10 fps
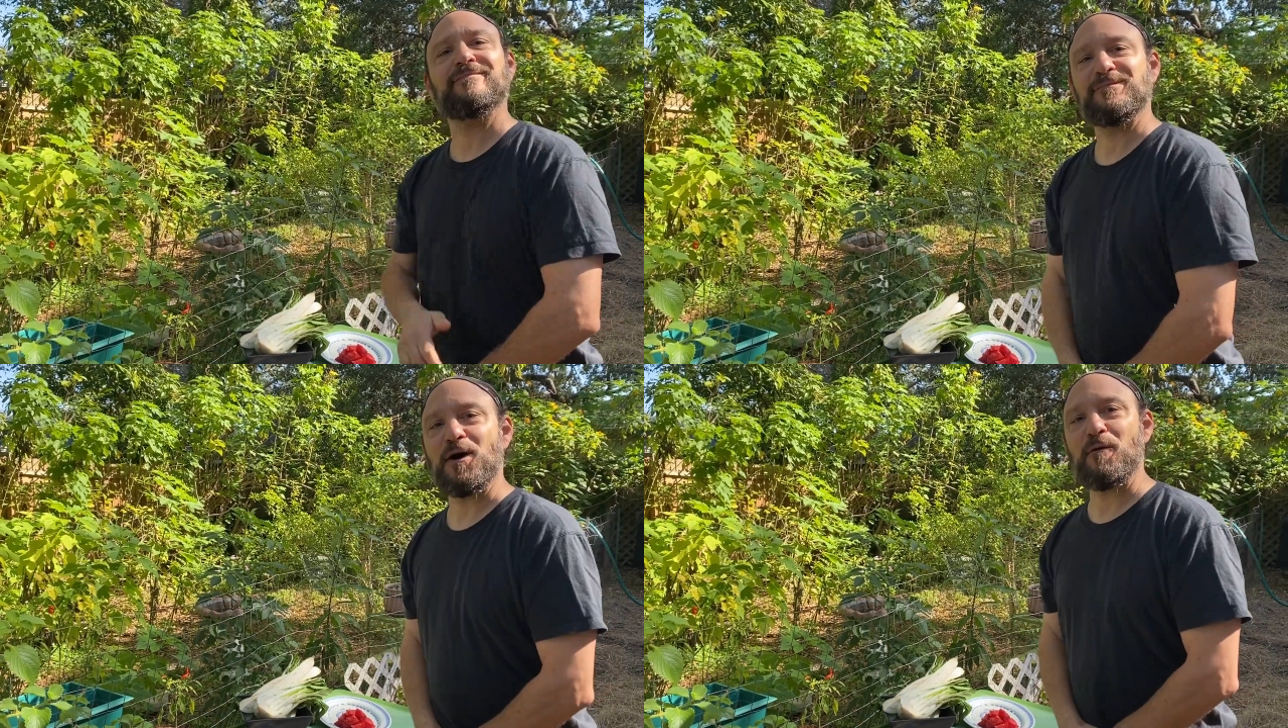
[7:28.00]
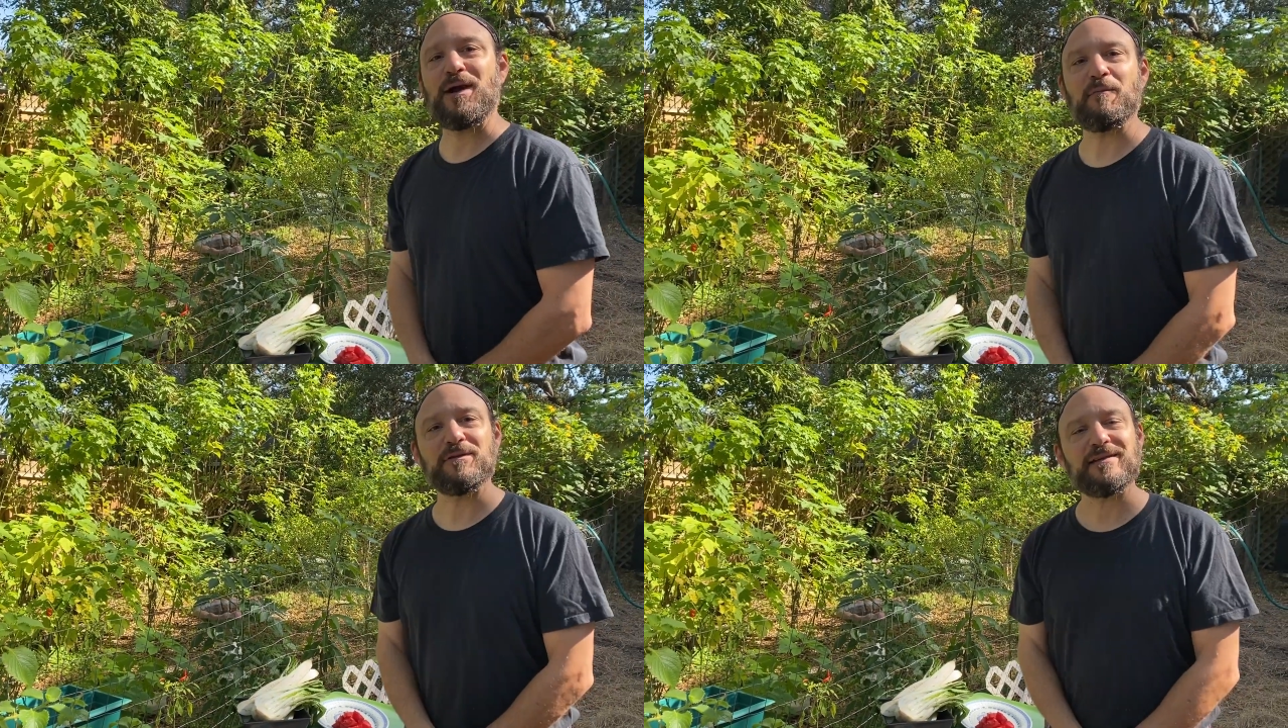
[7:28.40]
All right,
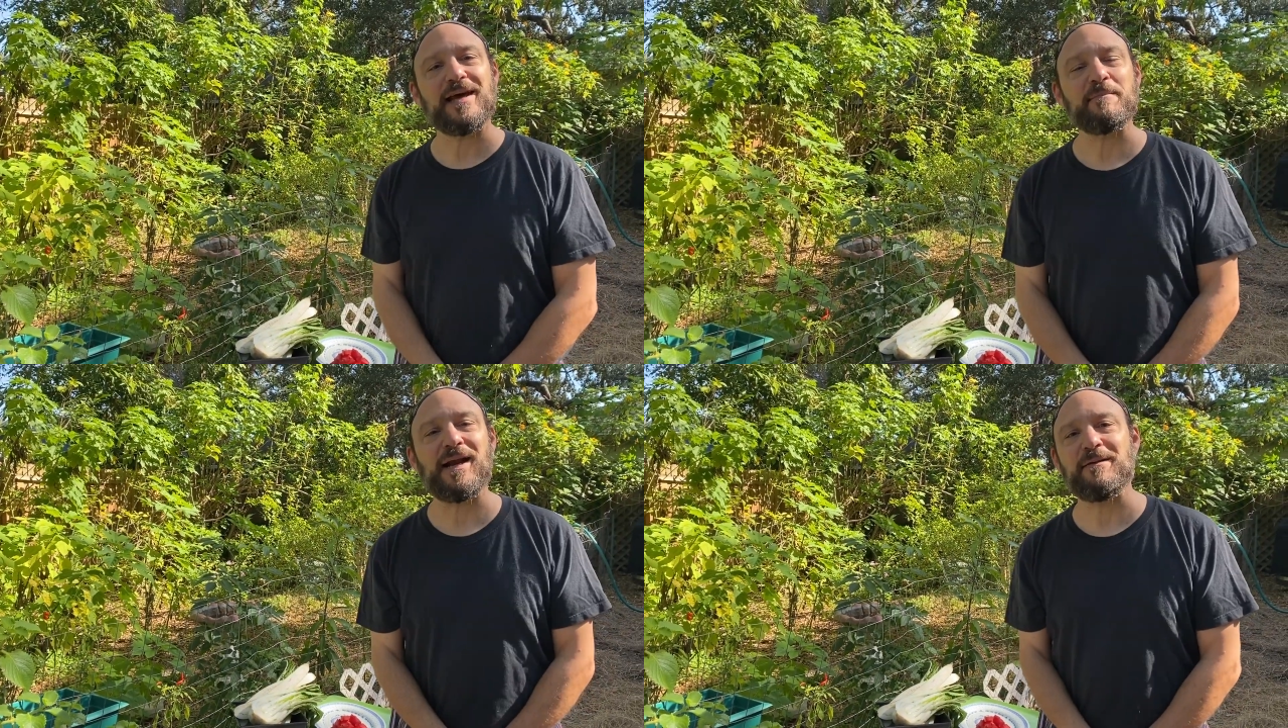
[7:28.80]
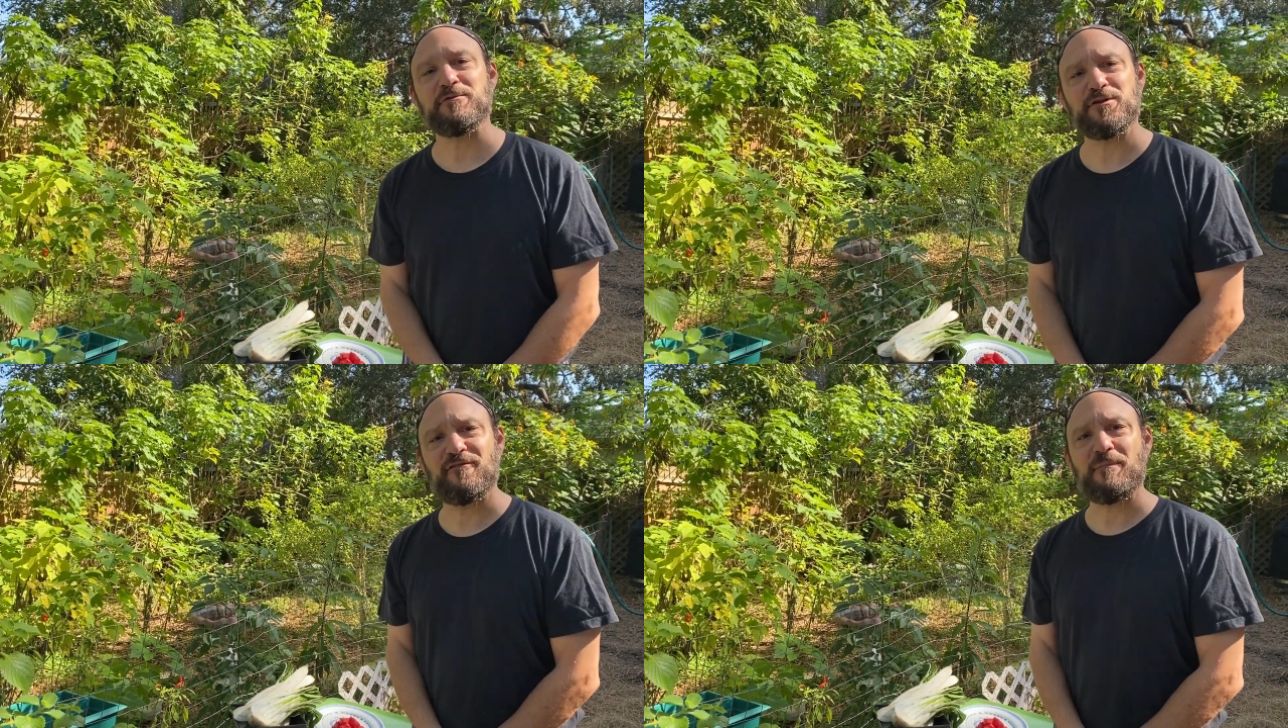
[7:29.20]
once again, my name is
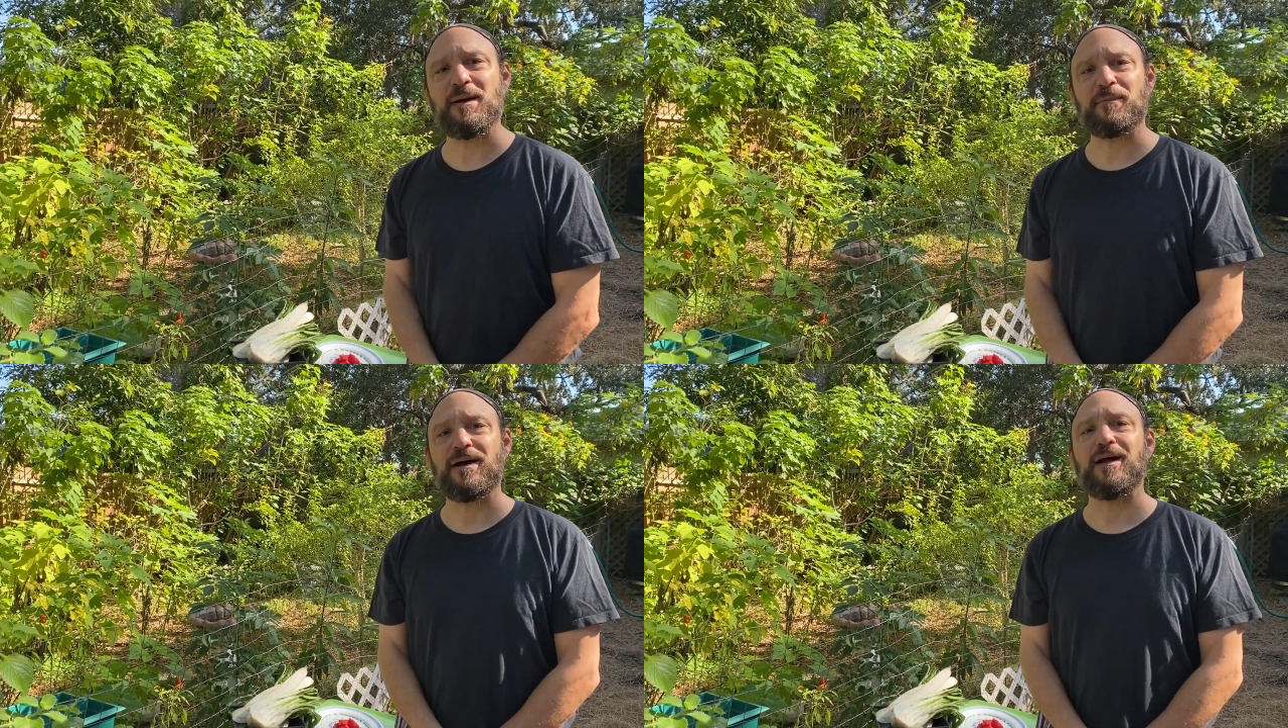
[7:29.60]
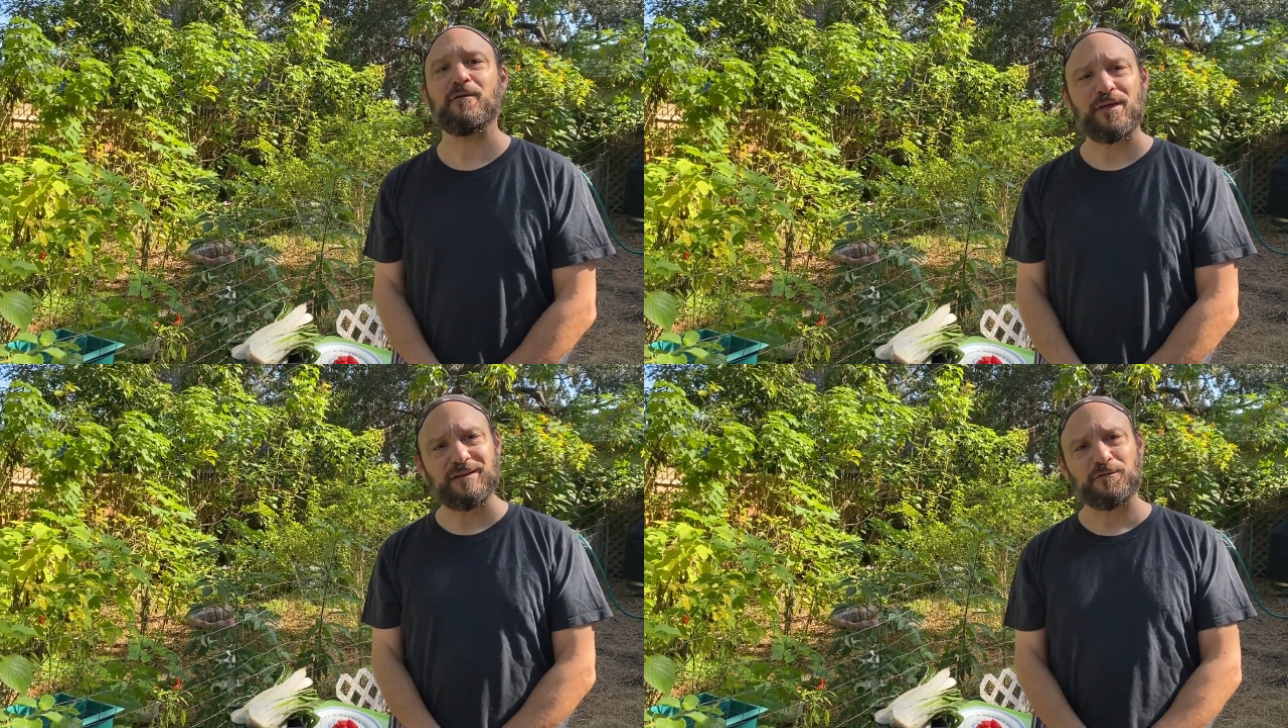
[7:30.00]
Chef Matt Bonano.
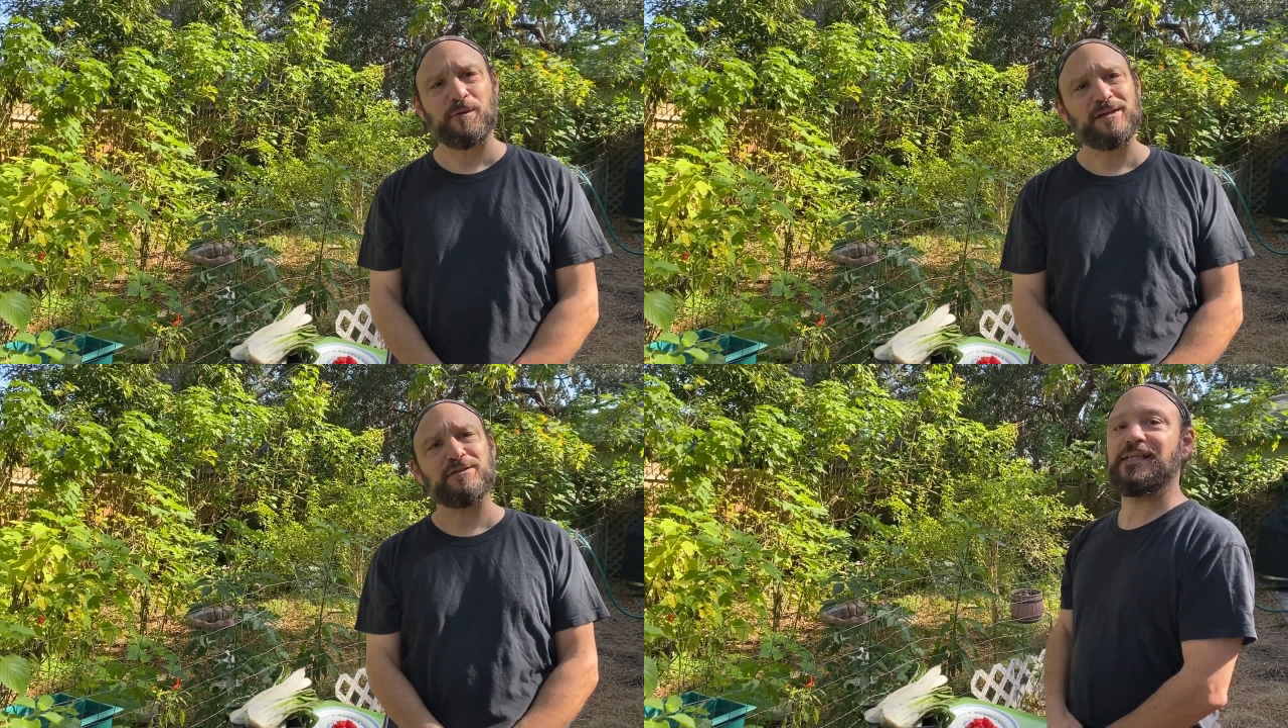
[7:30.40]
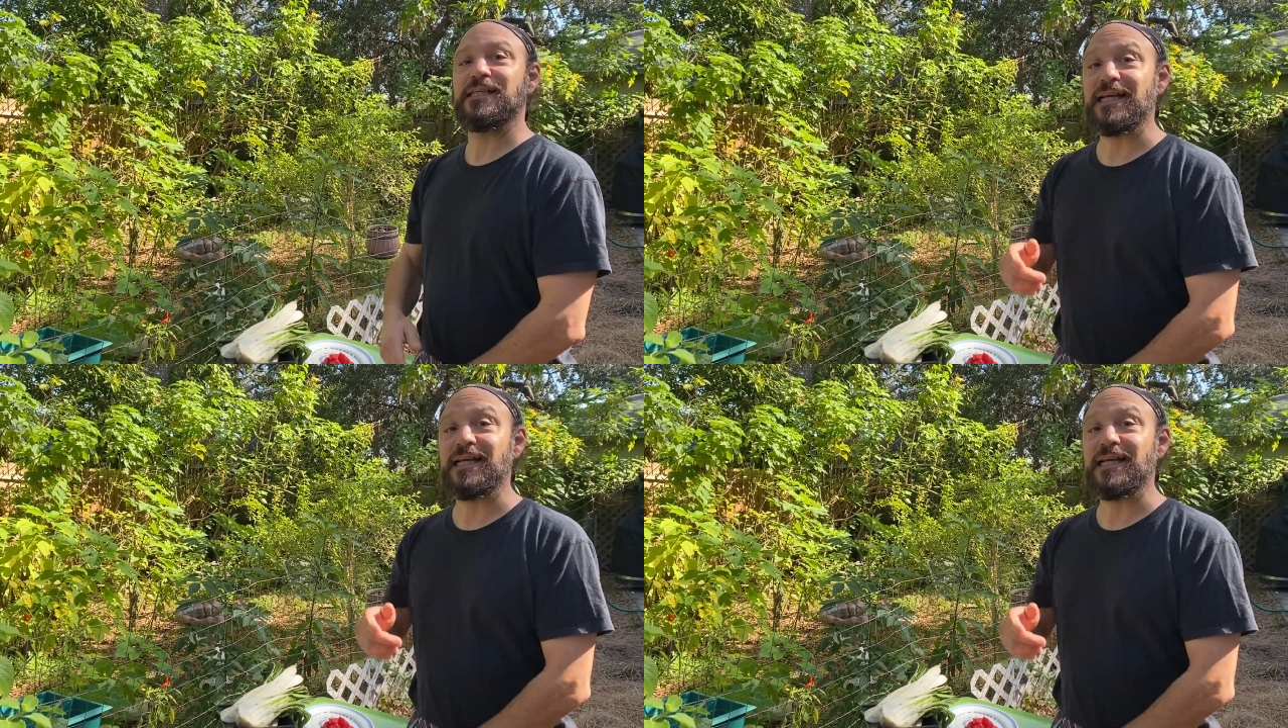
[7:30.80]
Thanks for watching.